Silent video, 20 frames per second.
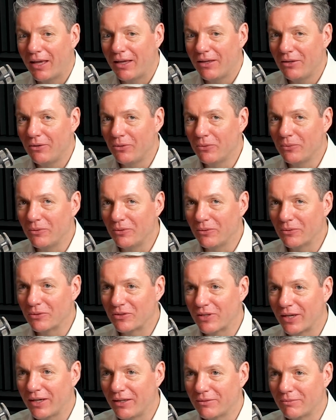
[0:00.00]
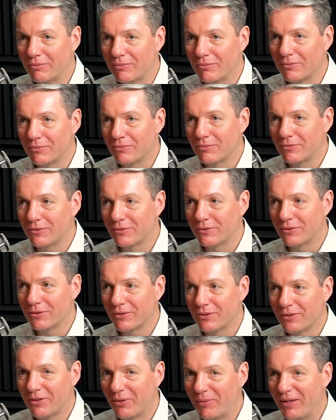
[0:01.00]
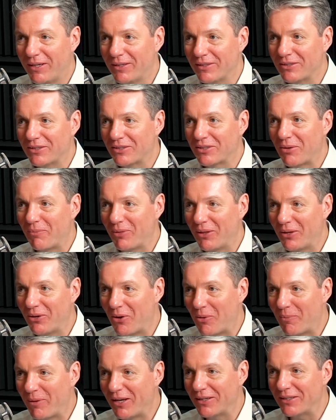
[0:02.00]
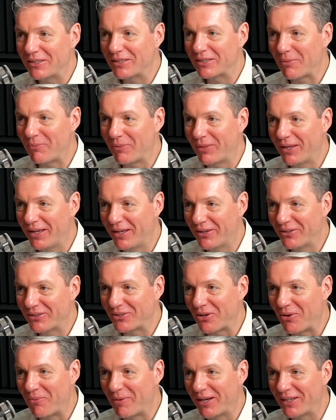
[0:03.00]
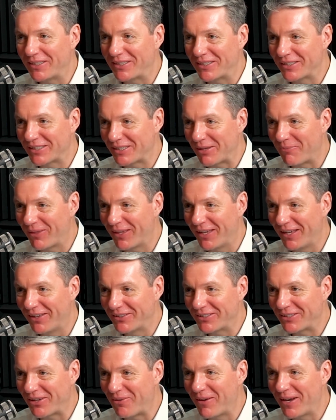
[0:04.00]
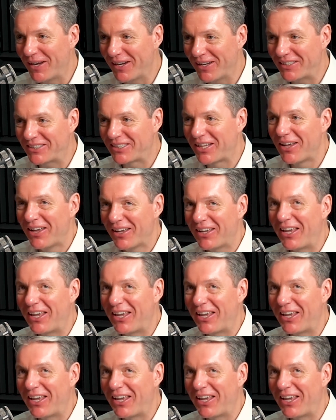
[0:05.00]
you said genomics, something omics, something else omics, and something else omics.